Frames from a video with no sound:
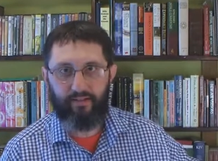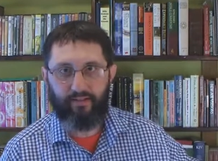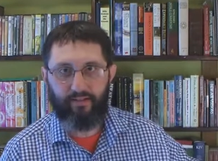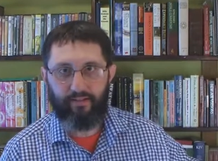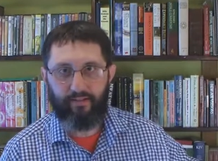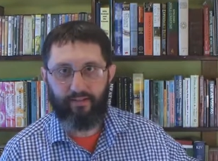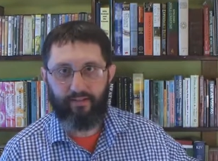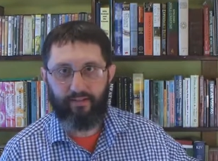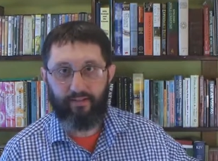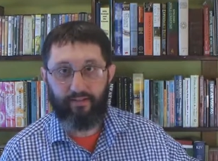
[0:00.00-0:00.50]

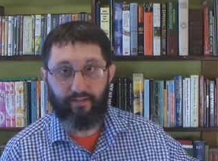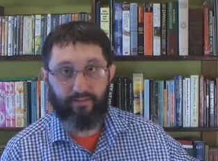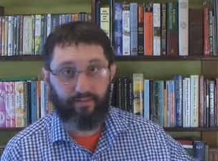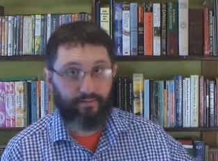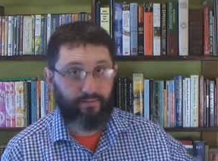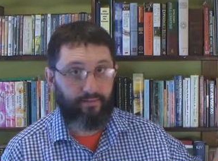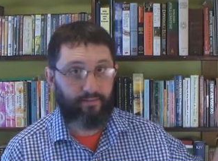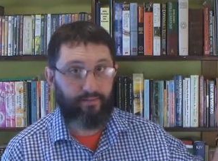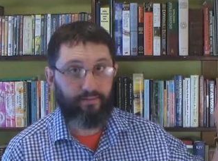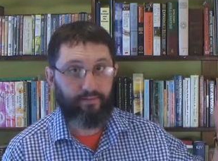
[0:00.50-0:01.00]

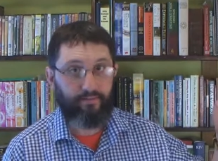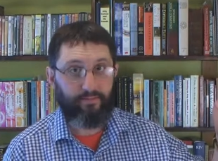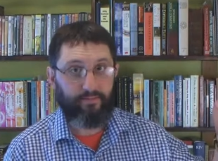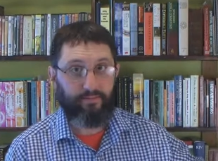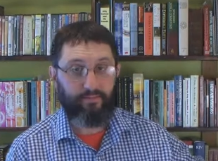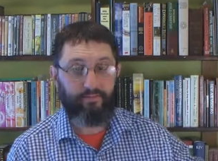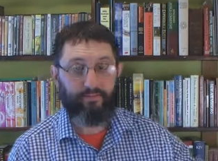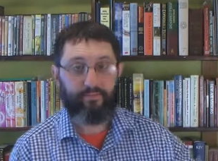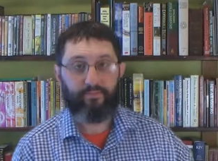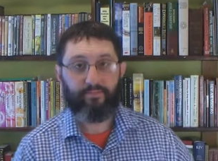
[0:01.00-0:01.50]

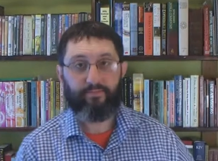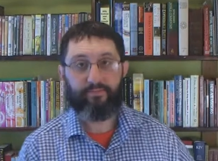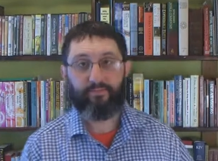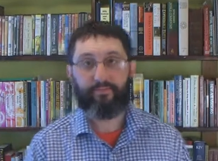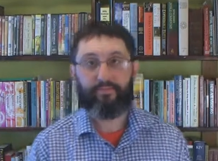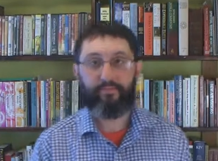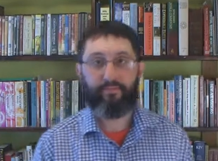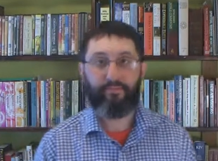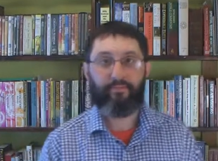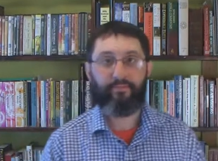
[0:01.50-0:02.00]

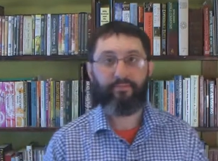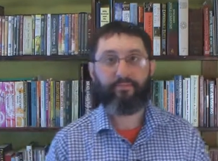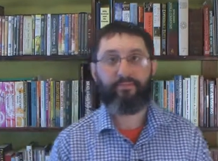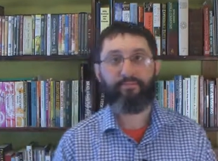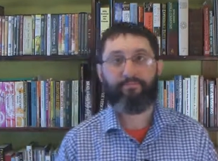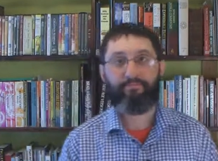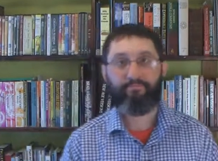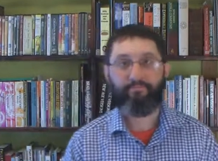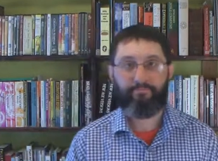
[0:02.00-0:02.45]
(no one is talking)